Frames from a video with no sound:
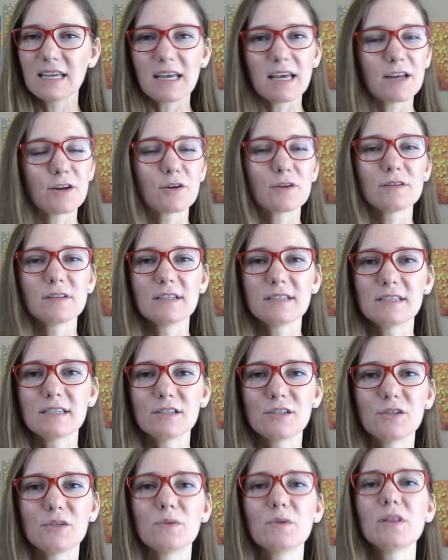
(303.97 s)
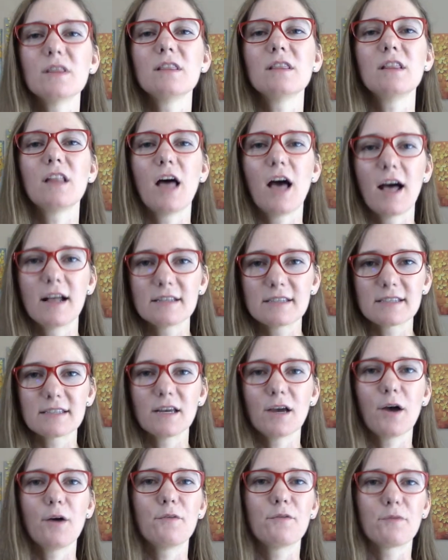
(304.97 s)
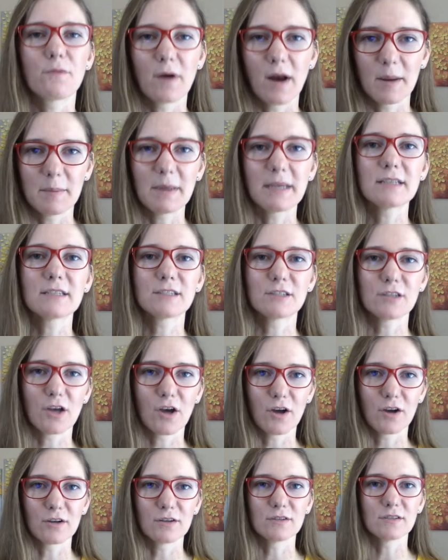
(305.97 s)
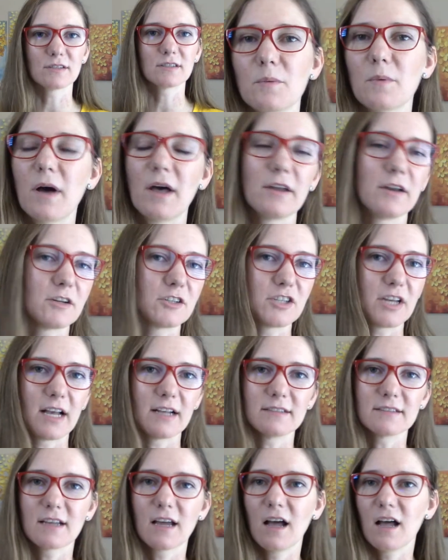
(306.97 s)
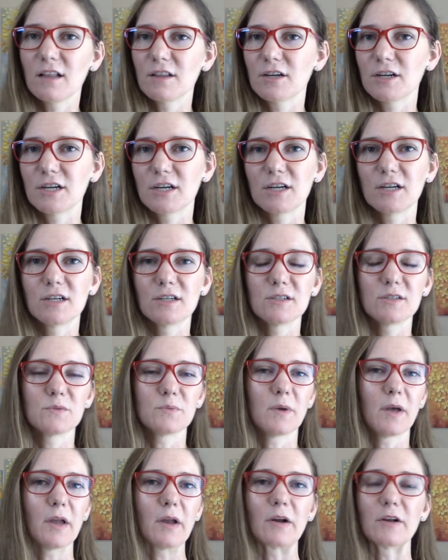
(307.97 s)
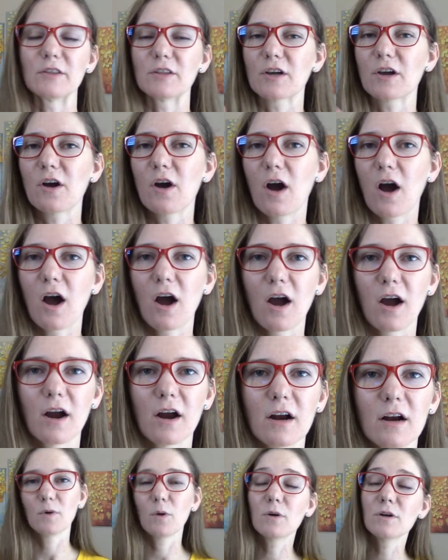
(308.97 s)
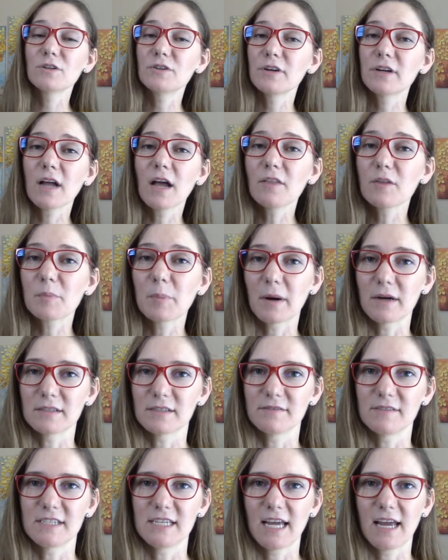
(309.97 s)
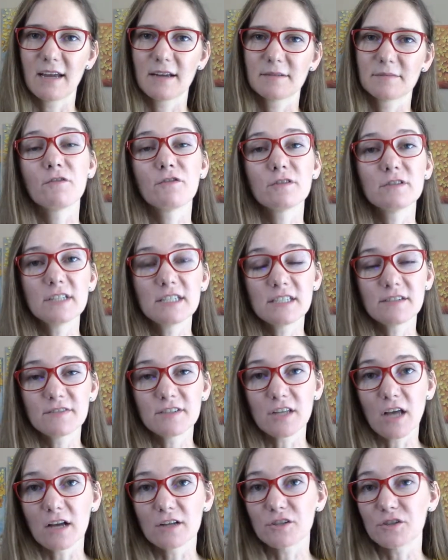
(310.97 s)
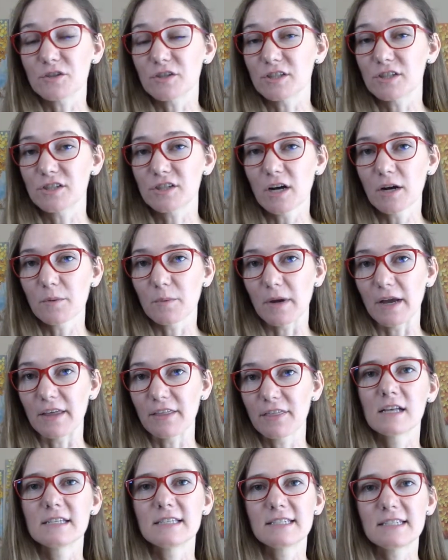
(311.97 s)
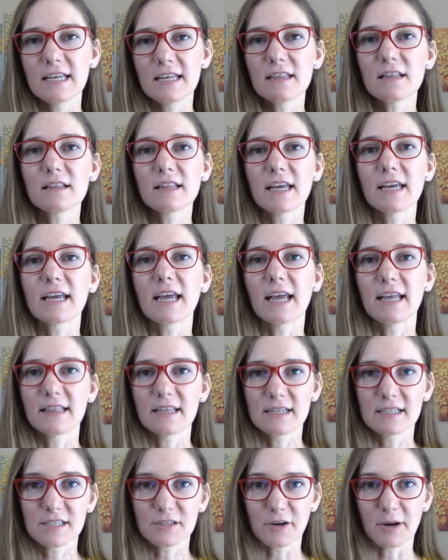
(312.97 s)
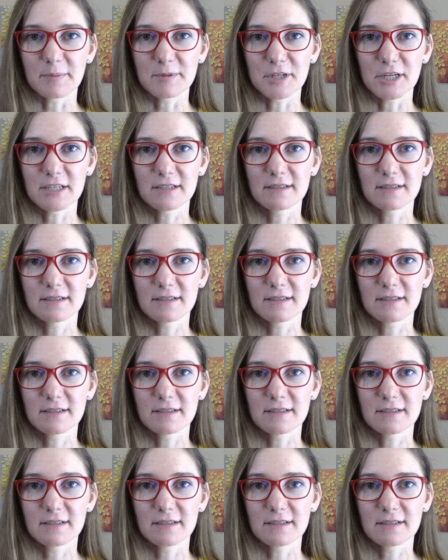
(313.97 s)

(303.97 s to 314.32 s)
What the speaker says: and or listen to lots of rhyming songs while your child colors, while you're in the car, or during other parts of the day. For a list of songs you could start with, see the link in the description.